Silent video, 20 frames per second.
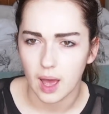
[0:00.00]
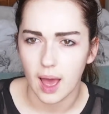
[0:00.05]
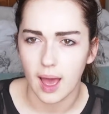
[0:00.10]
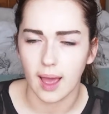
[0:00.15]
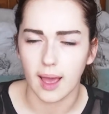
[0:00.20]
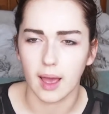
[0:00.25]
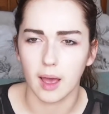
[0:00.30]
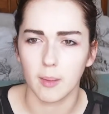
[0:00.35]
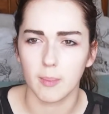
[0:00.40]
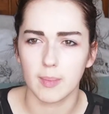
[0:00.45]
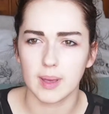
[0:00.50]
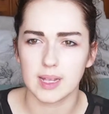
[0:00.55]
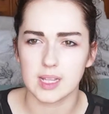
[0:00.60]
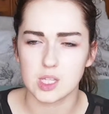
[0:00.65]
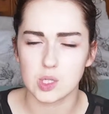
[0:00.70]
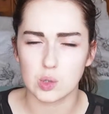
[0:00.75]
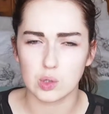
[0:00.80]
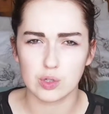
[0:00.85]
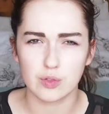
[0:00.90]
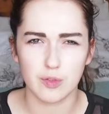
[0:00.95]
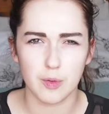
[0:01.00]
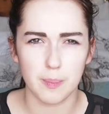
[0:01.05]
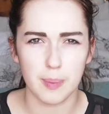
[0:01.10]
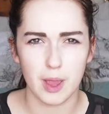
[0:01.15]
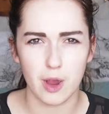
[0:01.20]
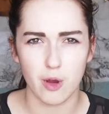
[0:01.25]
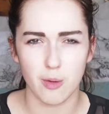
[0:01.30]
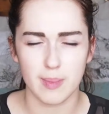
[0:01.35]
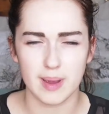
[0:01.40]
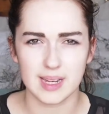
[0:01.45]
Um, it's sort of a
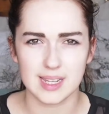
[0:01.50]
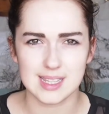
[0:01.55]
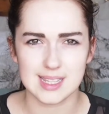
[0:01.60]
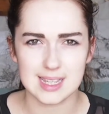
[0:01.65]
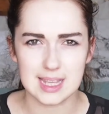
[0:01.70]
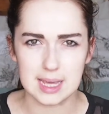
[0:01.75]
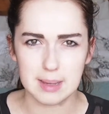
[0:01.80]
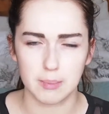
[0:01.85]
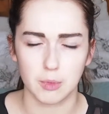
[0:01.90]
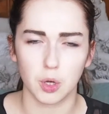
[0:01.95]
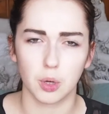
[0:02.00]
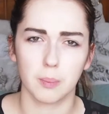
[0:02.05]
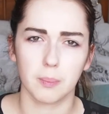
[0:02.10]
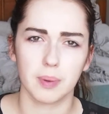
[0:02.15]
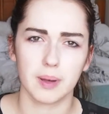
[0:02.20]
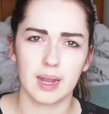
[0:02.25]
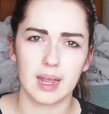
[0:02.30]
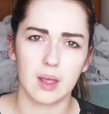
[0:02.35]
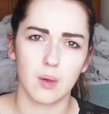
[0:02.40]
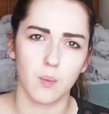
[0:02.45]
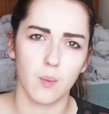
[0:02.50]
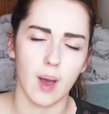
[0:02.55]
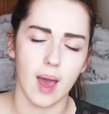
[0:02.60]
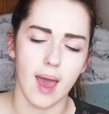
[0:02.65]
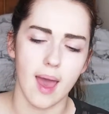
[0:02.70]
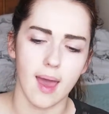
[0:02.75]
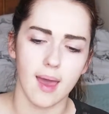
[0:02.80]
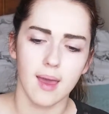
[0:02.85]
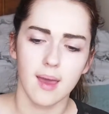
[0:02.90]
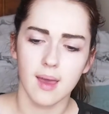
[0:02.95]
pyramid scheme company
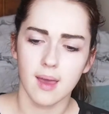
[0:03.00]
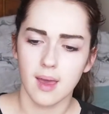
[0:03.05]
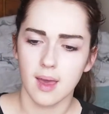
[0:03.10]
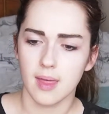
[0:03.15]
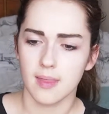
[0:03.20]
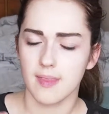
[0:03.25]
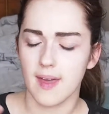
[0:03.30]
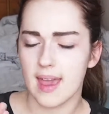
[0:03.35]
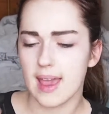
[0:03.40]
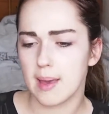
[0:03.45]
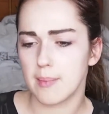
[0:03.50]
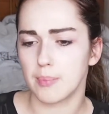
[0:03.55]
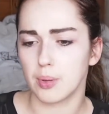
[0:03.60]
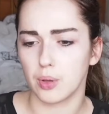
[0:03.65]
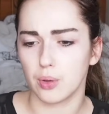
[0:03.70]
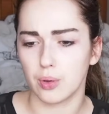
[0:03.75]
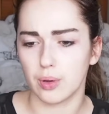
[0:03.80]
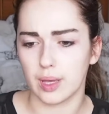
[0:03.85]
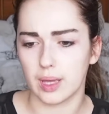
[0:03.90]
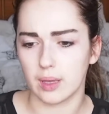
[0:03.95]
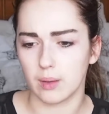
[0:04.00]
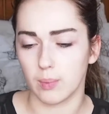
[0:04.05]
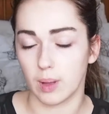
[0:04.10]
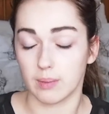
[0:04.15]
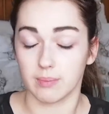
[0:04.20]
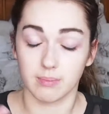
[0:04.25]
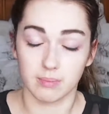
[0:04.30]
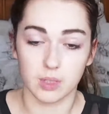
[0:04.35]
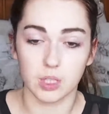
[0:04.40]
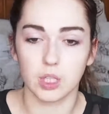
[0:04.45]
where they employ,
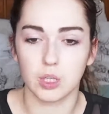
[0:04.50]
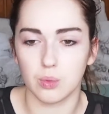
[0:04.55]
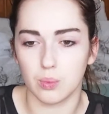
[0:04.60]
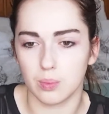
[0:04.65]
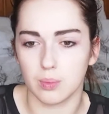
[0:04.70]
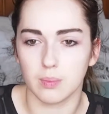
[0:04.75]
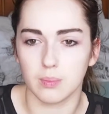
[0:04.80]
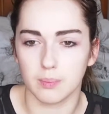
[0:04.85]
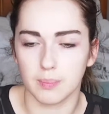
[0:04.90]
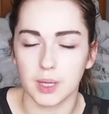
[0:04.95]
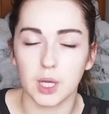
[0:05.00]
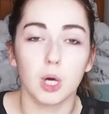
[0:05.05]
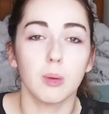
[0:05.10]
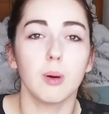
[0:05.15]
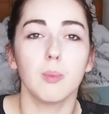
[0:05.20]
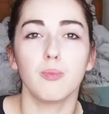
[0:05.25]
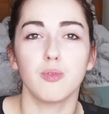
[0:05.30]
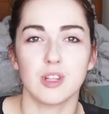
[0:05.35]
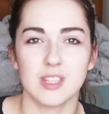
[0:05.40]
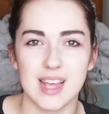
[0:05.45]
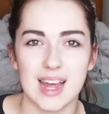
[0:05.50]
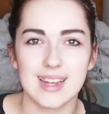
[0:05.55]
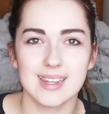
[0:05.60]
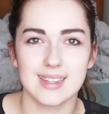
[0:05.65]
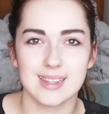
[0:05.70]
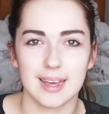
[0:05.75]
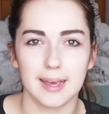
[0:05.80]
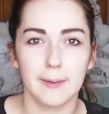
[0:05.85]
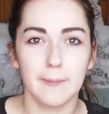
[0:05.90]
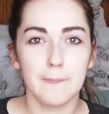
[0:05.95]
well, you become a
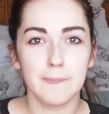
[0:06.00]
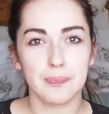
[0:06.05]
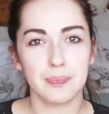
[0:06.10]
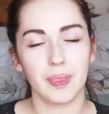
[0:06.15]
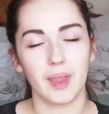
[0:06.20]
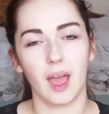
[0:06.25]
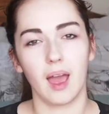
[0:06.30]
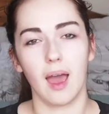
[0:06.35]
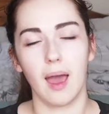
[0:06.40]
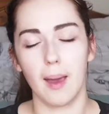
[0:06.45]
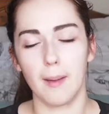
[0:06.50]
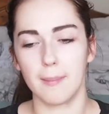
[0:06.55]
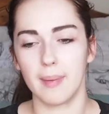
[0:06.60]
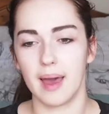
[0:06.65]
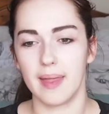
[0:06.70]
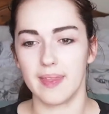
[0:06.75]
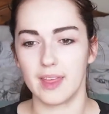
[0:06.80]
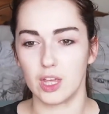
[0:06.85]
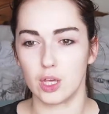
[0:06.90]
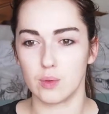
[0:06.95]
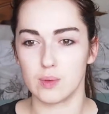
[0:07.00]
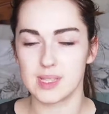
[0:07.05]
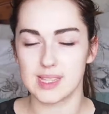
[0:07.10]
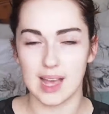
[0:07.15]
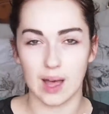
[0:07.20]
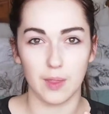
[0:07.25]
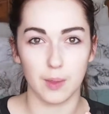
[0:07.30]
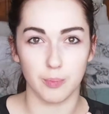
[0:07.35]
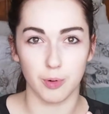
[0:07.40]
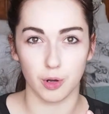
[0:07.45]
presenter um, and then you
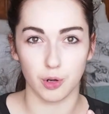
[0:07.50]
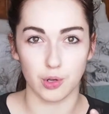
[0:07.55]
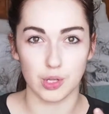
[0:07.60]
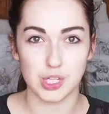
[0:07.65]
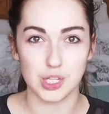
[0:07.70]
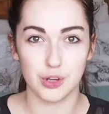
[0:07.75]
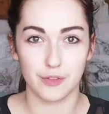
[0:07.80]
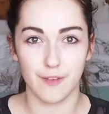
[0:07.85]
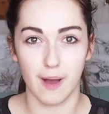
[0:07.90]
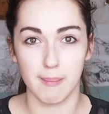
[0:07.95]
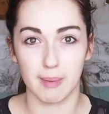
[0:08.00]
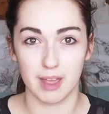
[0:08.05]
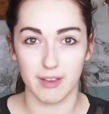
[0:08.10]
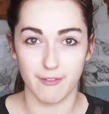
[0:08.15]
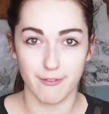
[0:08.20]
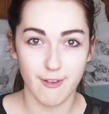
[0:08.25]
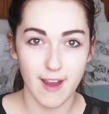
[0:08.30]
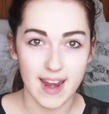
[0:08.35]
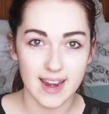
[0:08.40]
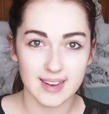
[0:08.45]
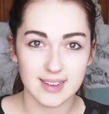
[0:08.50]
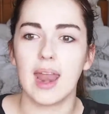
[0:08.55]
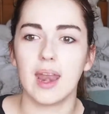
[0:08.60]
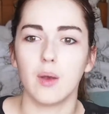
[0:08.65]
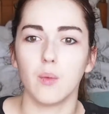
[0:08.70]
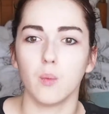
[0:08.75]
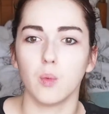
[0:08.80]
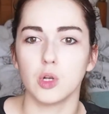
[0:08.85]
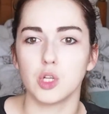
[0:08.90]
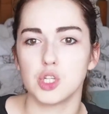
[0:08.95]
sell the products to your family and friends.
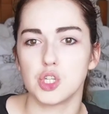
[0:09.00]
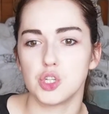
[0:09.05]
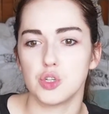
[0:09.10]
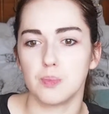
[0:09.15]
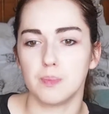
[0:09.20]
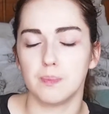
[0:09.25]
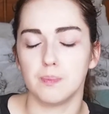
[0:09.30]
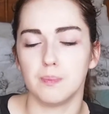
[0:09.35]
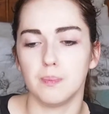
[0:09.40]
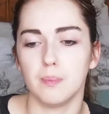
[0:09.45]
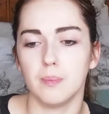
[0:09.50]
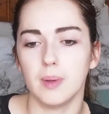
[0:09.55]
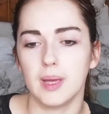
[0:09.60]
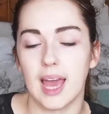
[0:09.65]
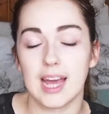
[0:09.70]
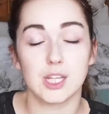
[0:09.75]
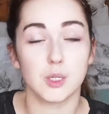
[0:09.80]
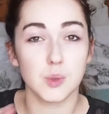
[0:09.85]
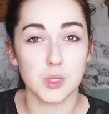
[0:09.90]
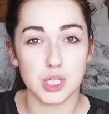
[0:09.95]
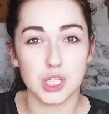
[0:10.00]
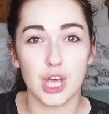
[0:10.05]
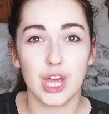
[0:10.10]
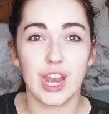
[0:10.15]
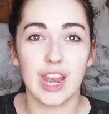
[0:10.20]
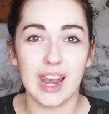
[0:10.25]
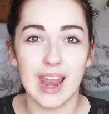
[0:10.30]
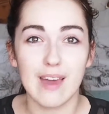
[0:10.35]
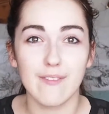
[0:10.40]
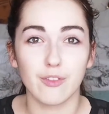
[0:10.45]
Once you get to a
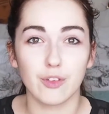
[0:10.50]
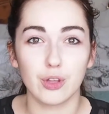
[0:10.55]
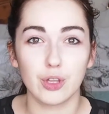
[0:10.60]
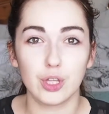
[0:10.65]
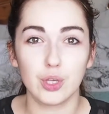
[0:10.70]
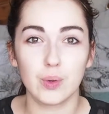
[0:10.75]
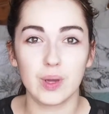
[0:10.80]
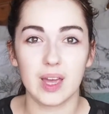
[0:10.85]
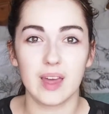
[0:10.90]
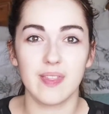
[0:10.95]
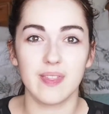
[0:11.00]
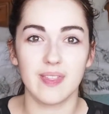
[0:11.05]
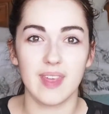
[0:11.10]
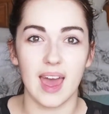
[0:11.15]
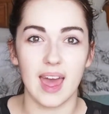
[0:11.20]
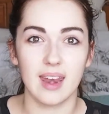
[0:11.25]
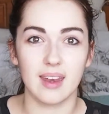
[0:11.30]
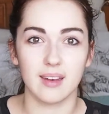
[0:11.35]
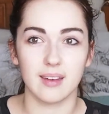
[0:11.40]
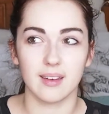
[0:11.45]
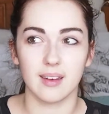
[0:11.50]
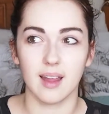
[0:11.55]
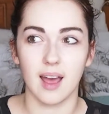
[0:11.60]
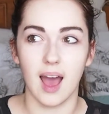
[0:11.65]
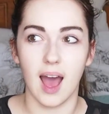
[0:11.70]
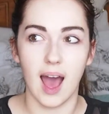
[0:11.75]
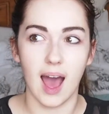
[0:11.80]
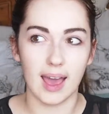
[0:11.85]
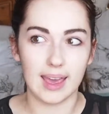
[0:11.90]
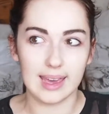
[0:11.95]
certain level, you can then
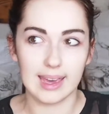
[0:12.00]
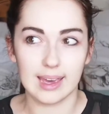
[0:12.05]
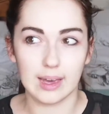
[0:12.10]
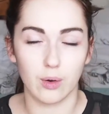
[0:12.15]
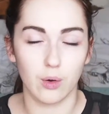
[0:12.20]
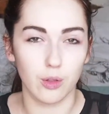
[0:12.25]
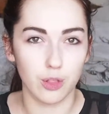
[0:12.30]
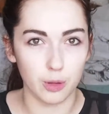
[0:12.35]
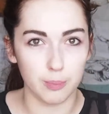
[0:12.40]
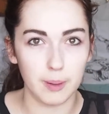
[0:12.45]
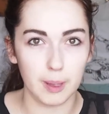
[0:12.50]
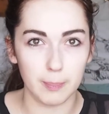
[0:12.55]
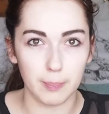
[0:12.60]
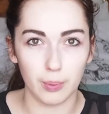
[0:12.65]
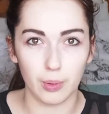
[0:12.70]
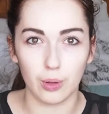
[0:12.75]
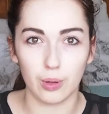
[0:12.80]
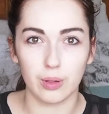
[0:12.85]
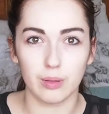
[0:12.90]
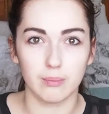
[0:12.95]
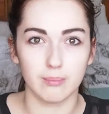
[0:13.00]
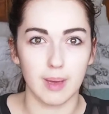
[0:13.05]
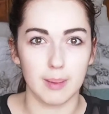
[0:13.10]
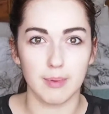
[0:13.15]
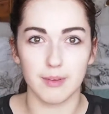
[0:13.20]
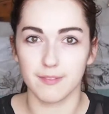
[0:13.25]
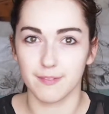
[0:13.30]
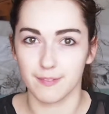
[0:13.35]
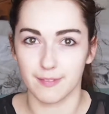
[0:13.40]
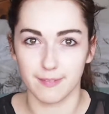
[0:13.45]
hire other people,
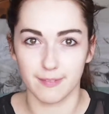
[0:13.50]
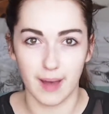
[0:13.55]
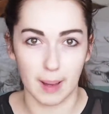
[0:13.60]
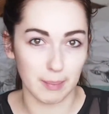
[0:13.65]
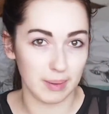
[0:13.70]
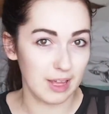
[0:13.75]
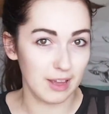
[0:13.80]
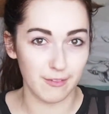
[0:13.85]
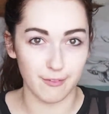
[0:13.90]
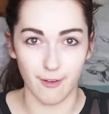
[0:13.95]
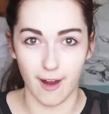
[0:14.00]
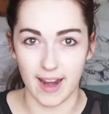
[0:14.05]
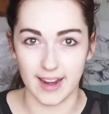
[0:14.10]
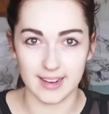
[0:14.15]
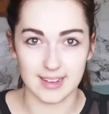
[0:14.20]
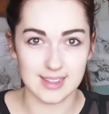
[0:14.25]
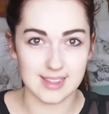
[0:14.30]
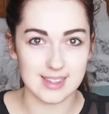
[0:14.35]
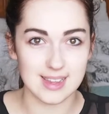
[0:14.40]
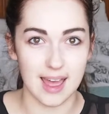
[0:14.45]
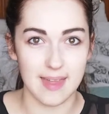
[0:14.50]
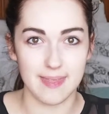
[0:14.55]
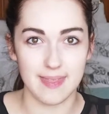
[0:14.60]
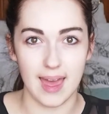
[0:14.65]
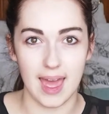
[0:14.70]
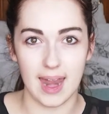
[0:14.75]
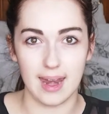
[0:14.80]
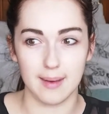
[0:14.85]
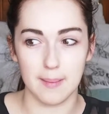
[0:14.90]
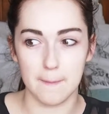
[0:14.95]
maybe family, friends, and
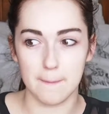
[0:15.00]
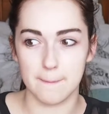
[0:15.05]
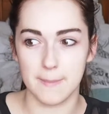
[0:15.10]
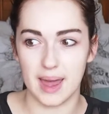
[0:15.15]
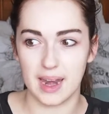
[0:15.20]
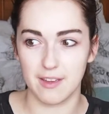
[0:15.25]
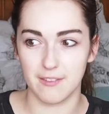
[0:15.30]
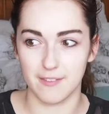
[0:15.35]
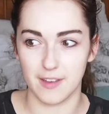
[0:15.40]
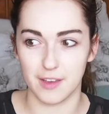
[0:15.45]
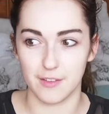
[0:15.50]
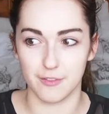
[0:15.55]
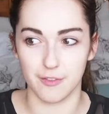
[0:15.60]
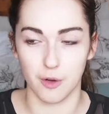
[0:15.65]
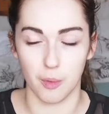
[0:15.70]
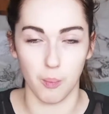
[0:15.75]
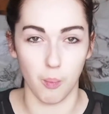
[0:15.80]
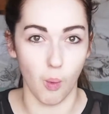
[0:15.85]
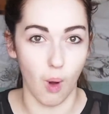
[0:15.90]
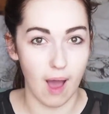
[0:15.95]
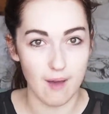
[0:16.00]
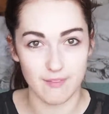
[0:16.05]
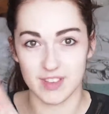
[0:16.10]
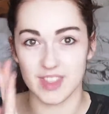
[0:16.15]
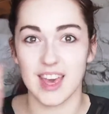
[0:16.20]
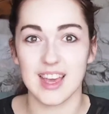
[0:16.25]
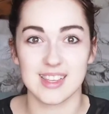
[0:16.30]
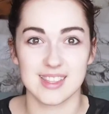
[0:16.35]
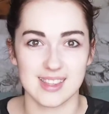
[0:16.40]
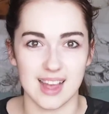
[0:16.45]
then benefit from whatever
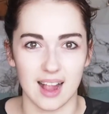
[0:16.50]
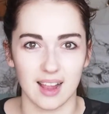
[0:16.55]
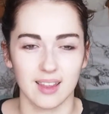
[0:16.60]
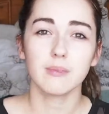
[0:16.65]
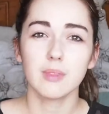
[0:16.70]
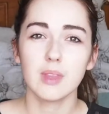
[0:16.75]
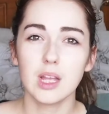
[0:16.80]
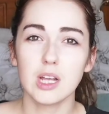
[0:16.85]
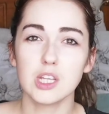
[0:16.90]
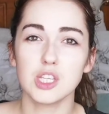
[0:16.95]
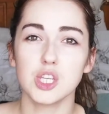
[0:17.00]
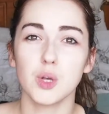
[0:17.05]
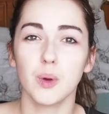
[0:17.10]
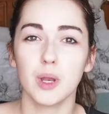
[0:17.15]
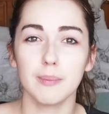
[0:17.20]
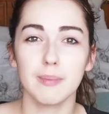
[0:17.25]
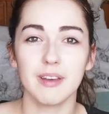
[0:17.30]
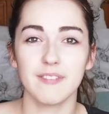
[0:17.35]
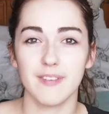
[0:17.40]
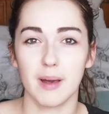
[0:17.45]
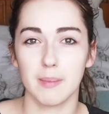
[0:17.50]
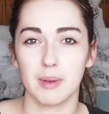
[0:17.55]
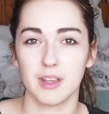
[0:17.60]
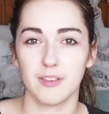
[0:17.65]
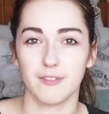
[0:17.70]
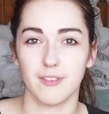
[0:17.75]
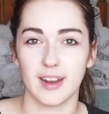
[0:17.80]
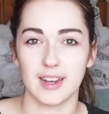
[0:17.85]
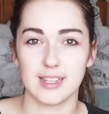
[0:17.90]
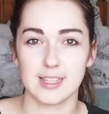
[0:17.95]
they sell. So one of my family
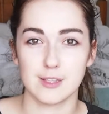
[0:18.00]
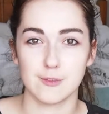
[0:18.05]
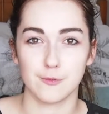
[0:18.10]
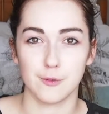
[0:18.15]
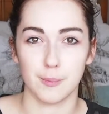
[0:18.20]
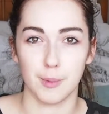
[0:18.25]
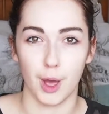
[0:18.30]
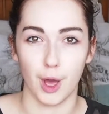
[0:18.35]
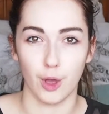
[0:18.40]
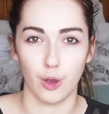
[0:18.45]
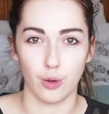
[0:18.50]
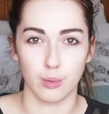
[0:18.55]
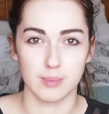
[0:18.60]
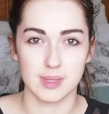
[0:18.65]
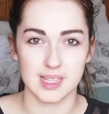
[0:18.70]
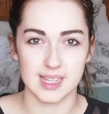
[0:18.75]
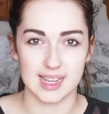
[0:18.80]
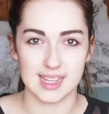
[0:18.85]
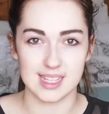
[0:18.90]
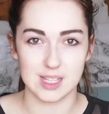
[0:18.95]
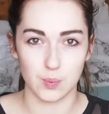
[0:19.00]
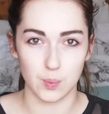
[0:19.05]
friends from home, Stacey